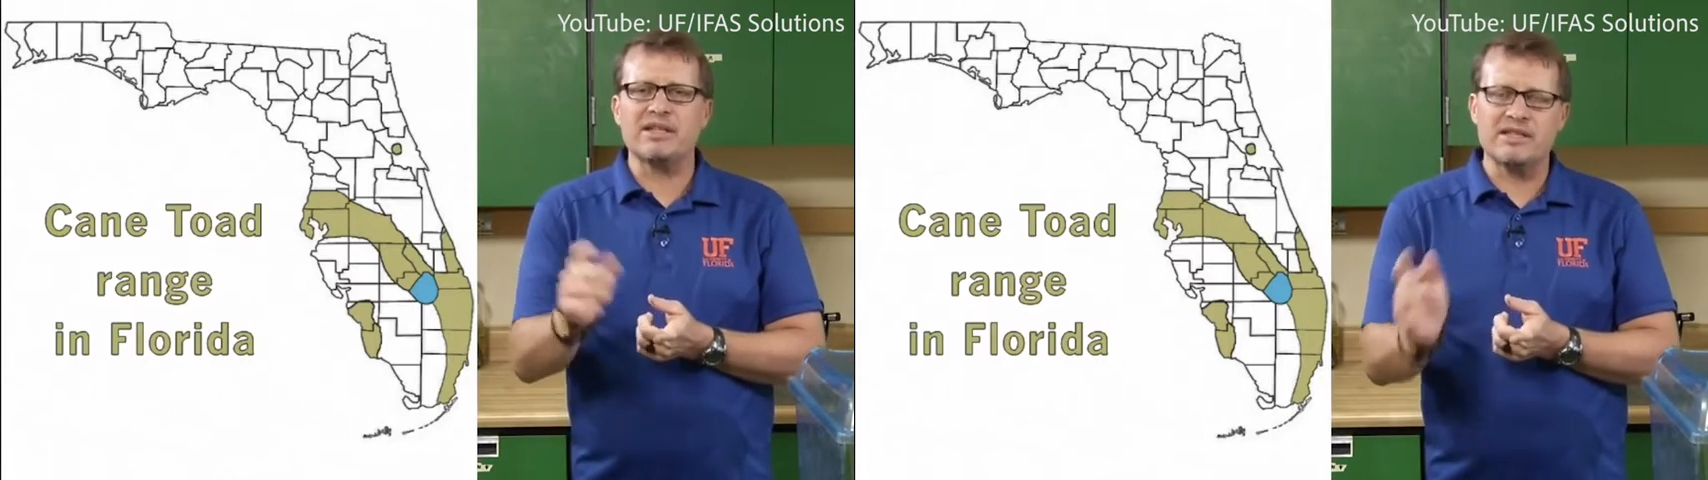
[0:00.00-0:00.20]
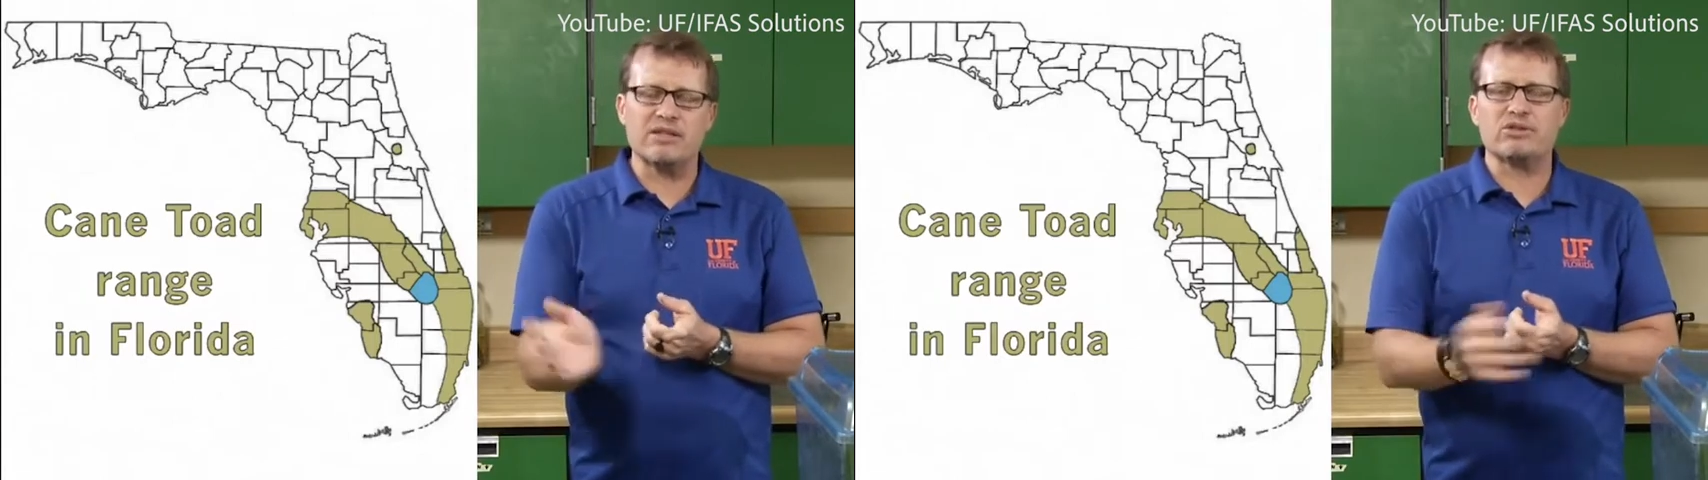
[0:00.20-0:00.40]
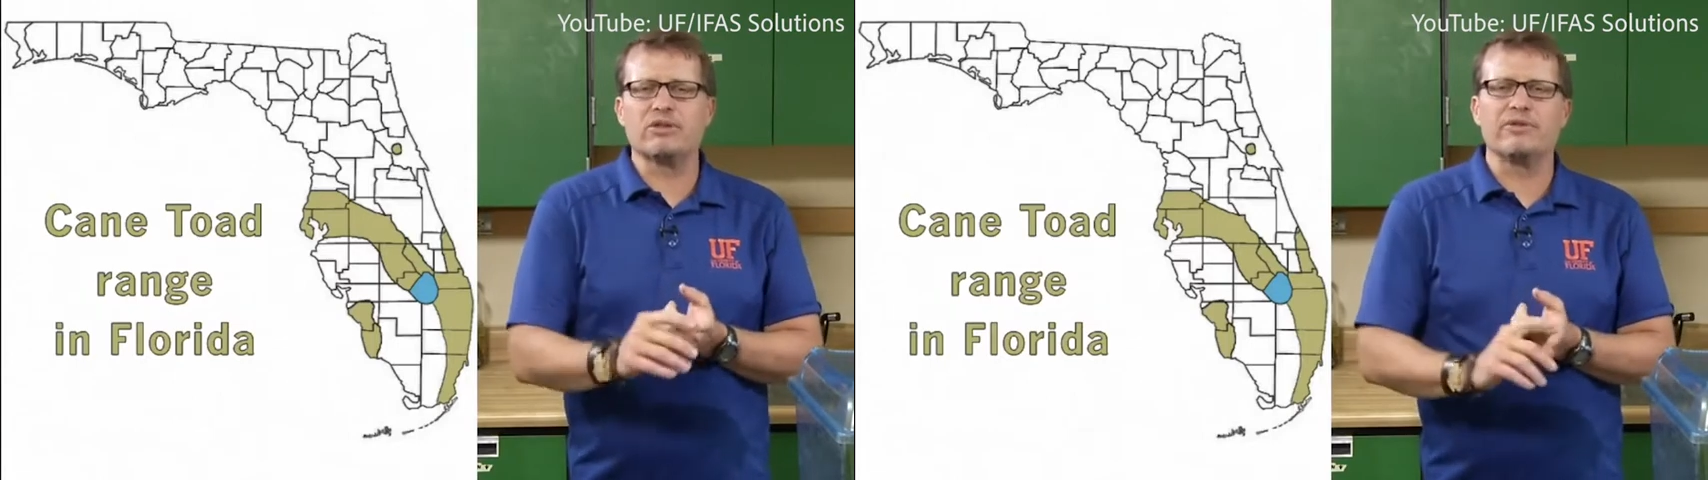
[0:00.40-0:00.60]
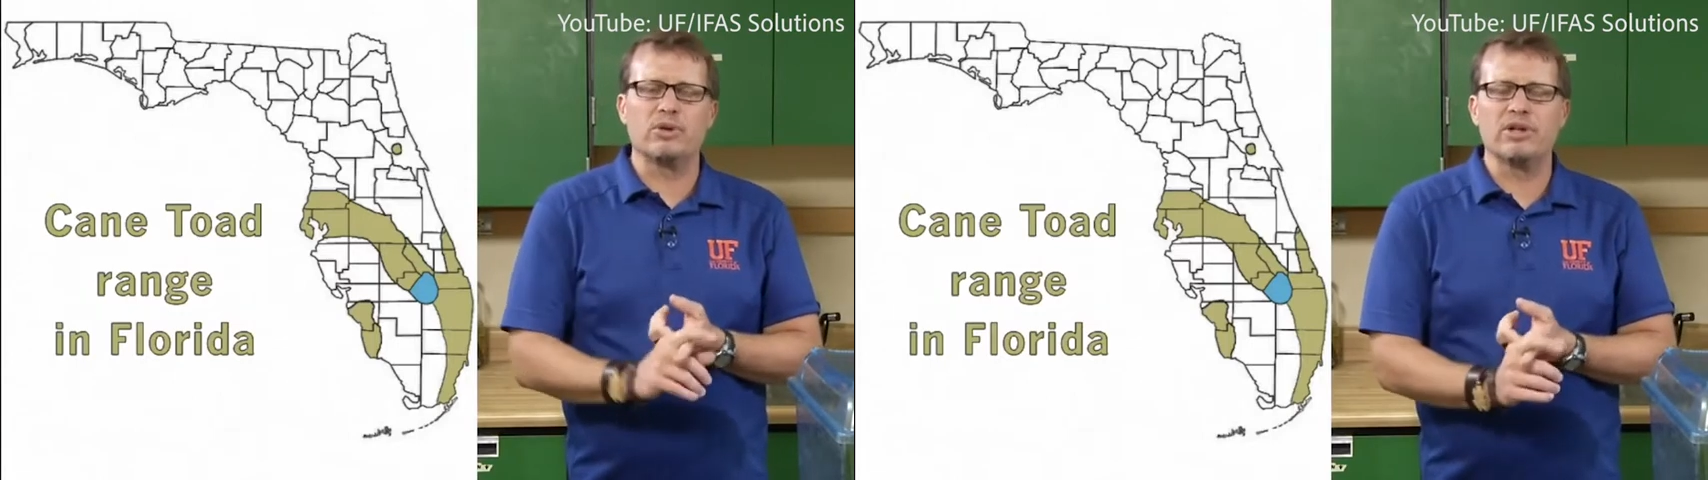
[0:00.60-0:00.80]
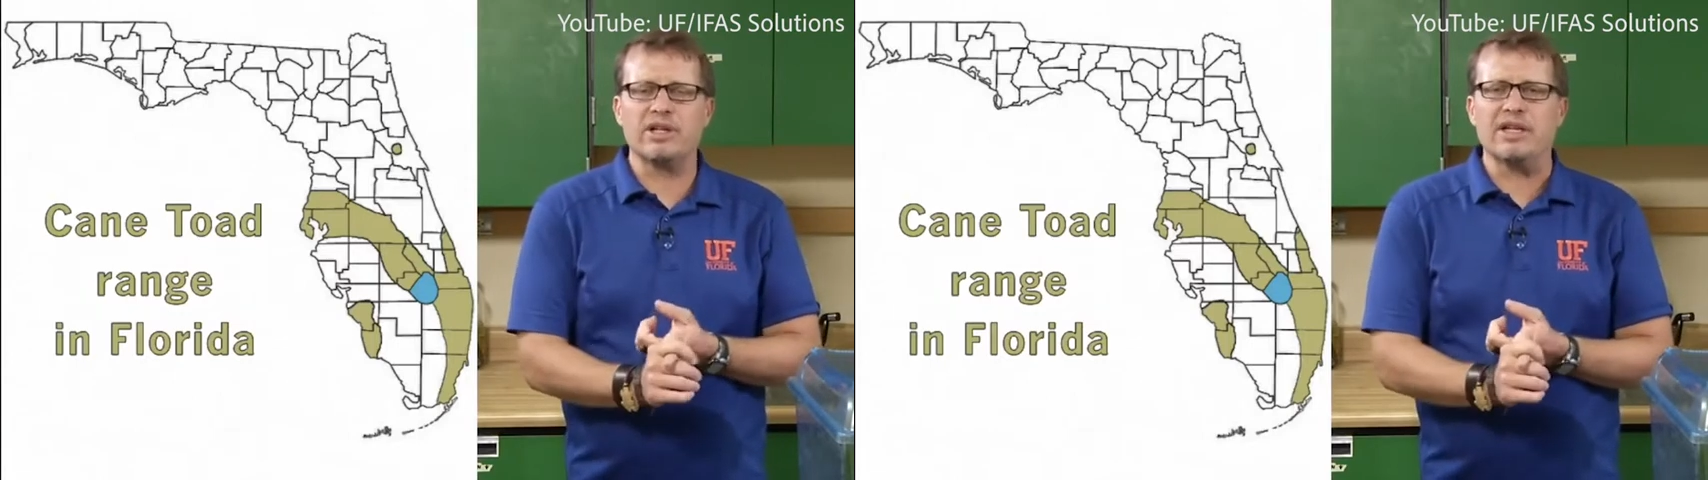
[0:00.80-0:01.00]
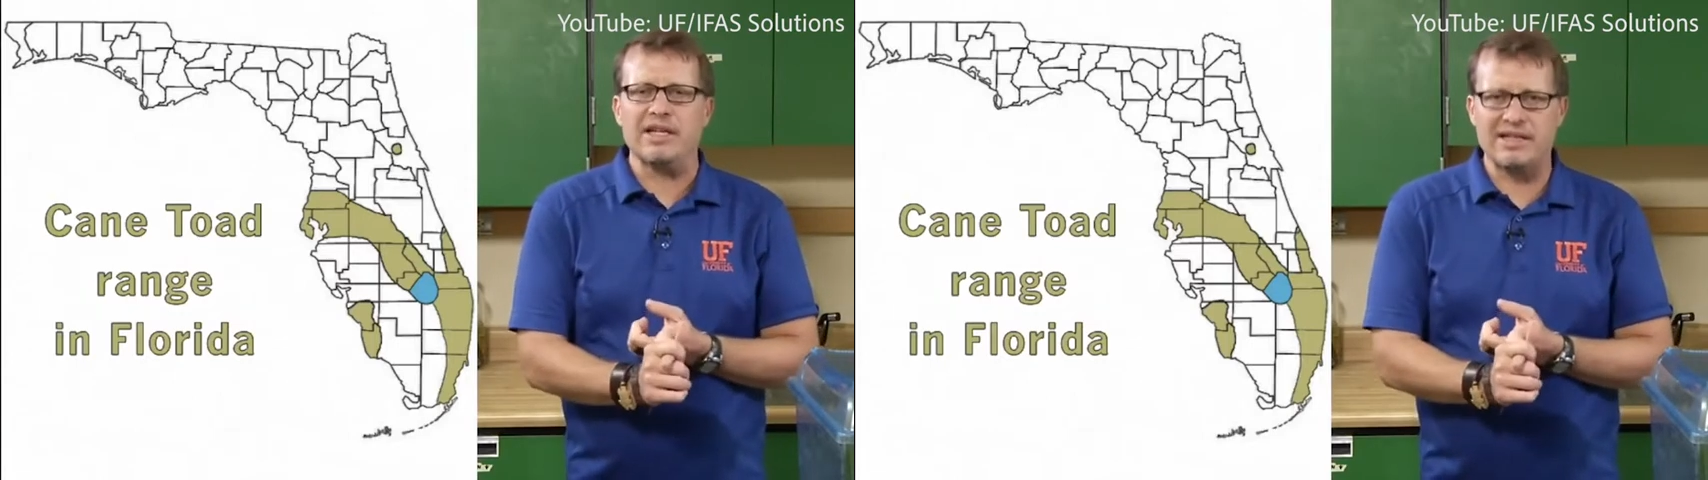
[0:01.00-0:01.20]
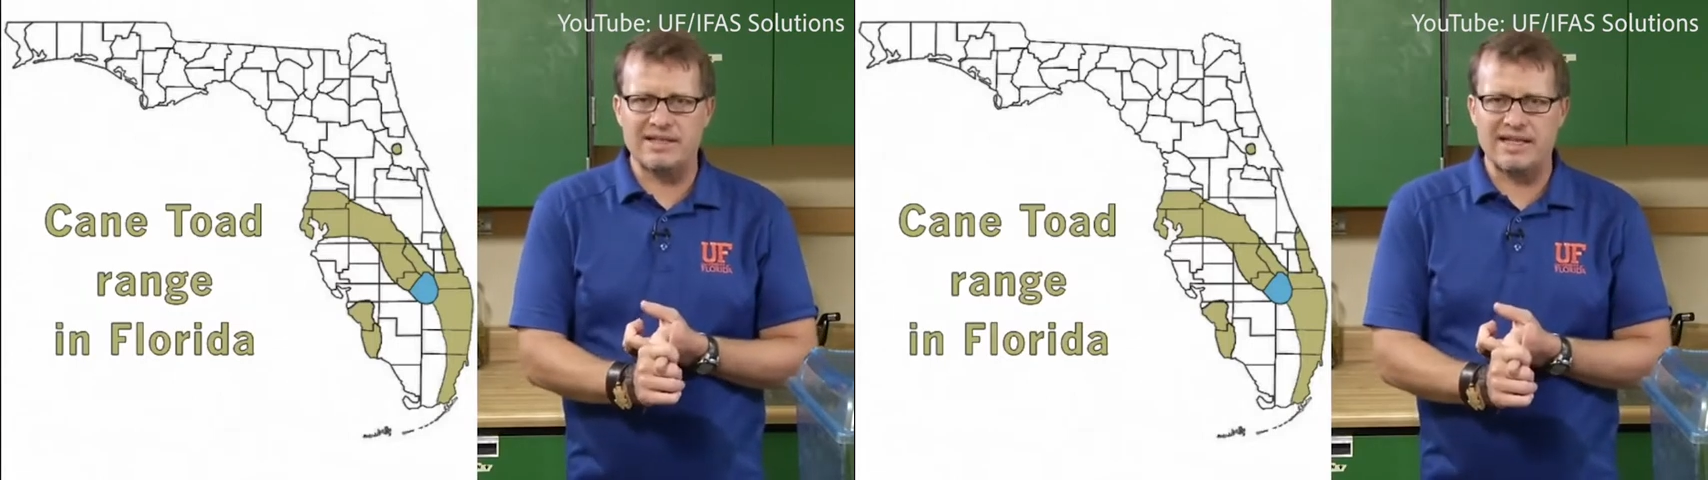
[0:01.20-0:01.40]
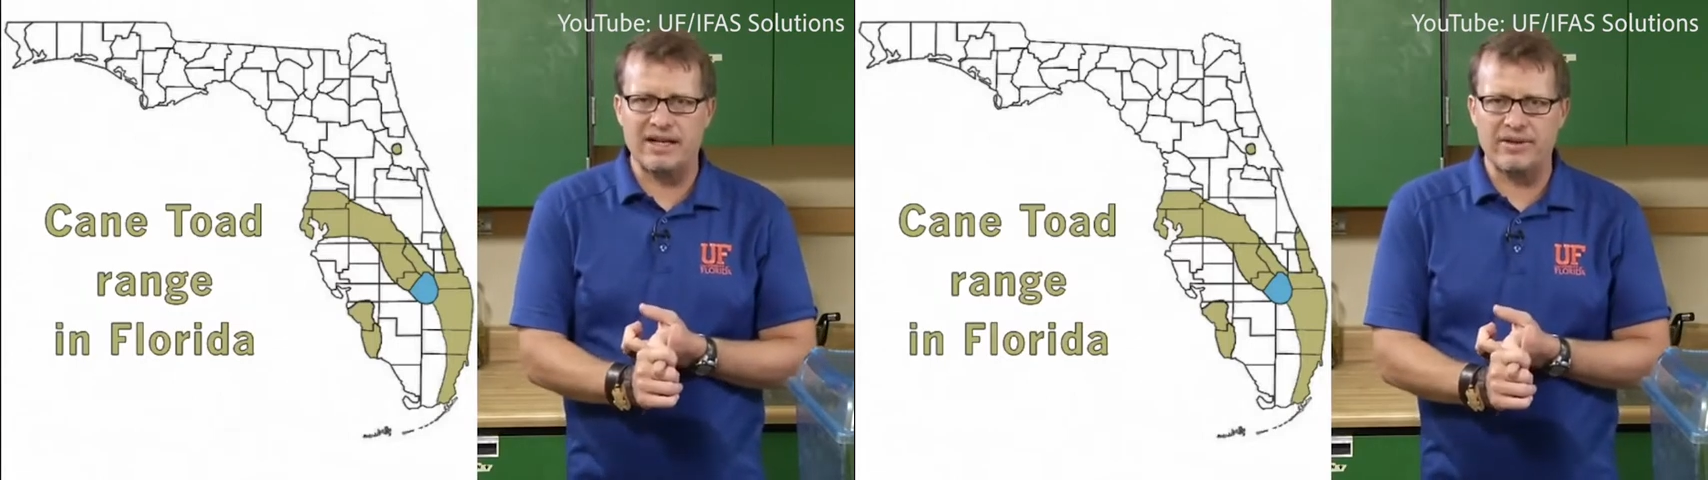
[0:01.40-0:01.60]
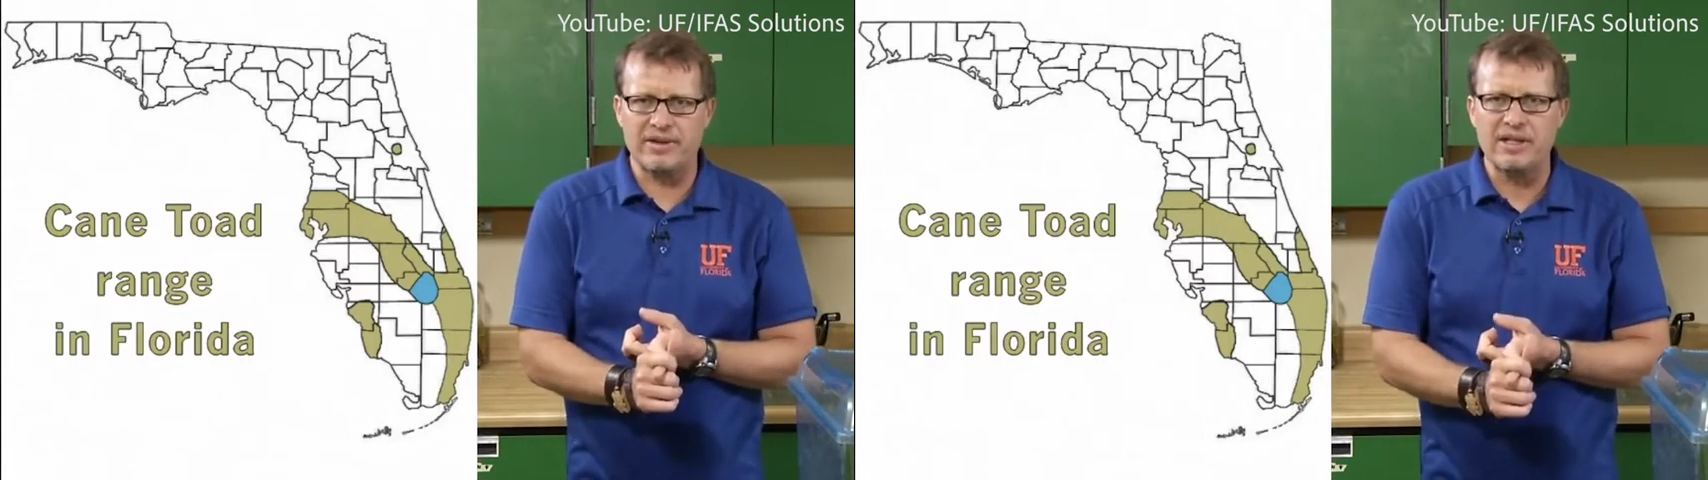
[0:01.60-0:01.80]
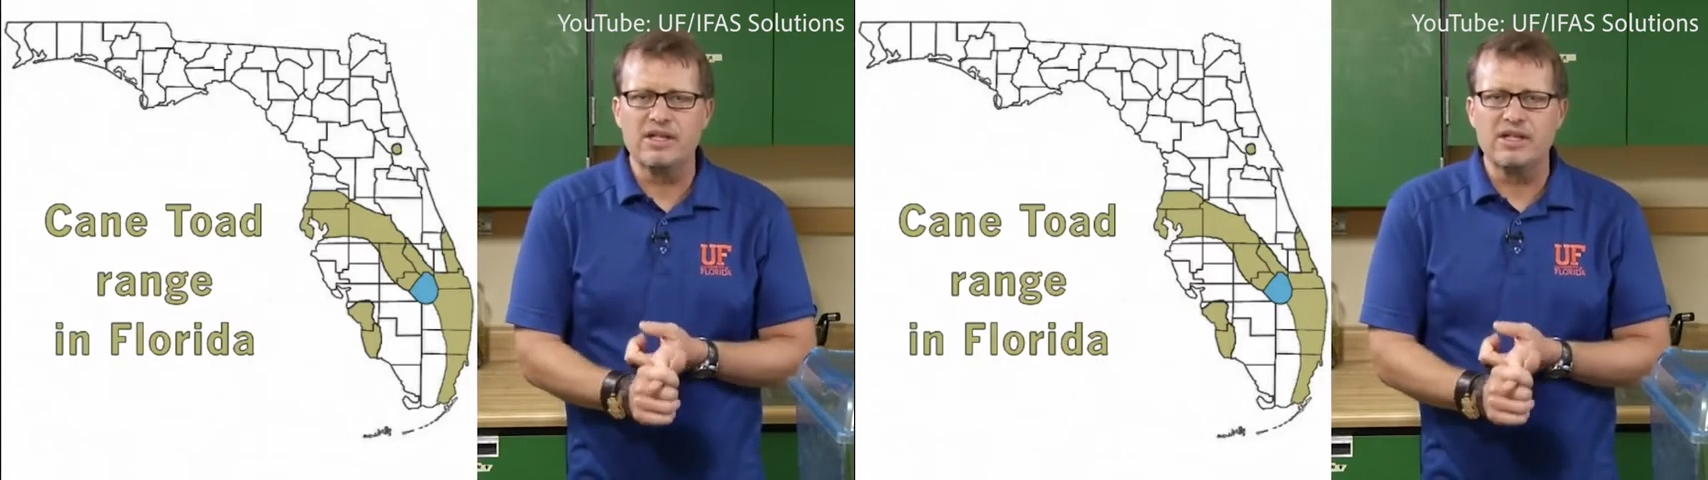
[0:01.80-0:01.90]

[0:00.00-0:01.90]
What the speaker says: central Florida, and south.